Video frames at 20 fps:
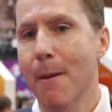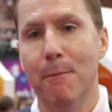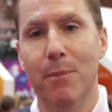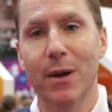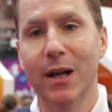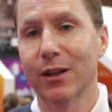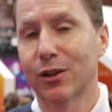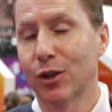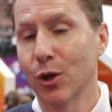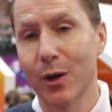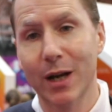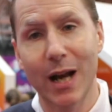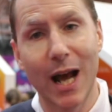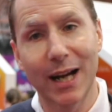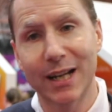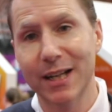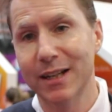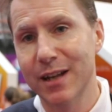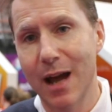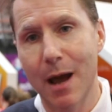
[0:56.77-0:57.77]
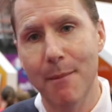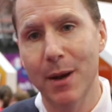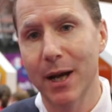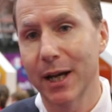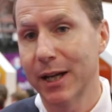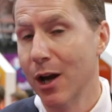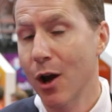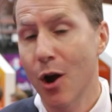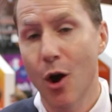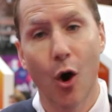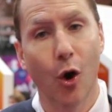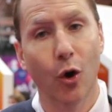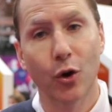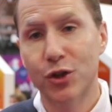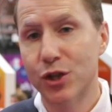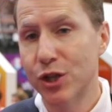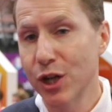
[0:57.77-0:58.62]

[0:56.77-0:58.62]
be it through an academic or,